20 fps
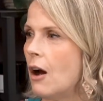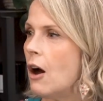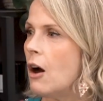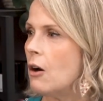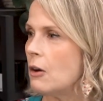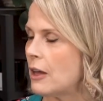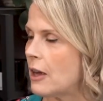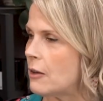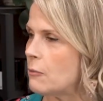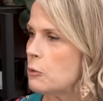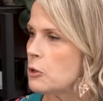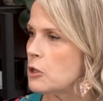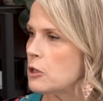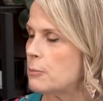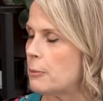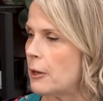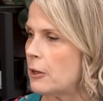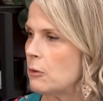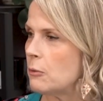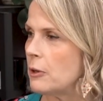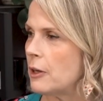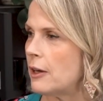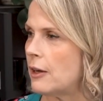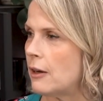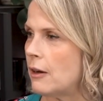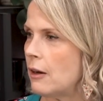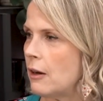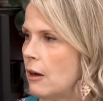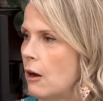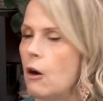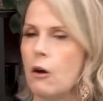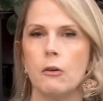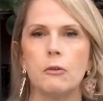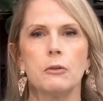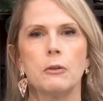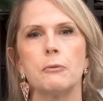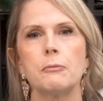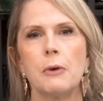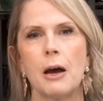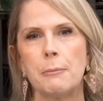Oh, yeah. Which is, by the way,
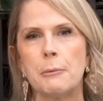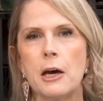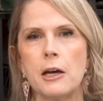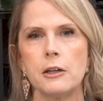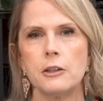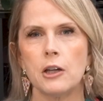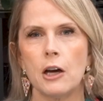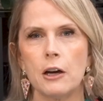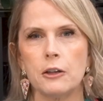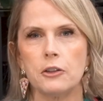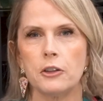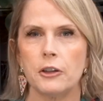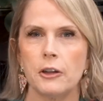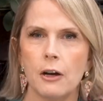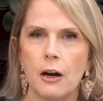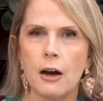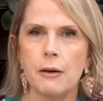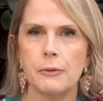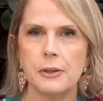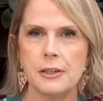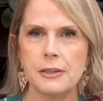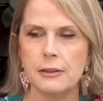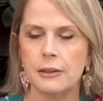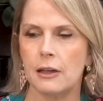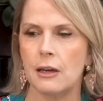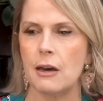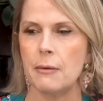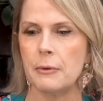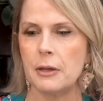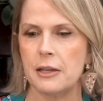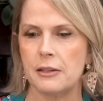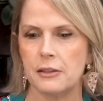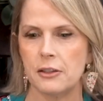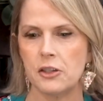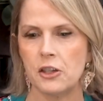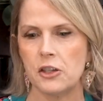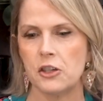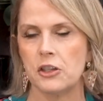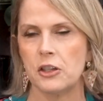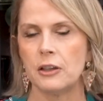I'm not a doctor. Obviously, I'm an
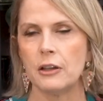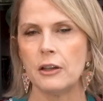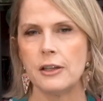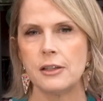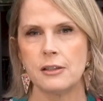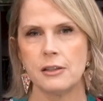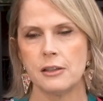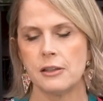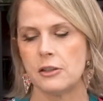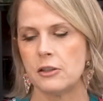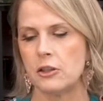esthetician, licensed.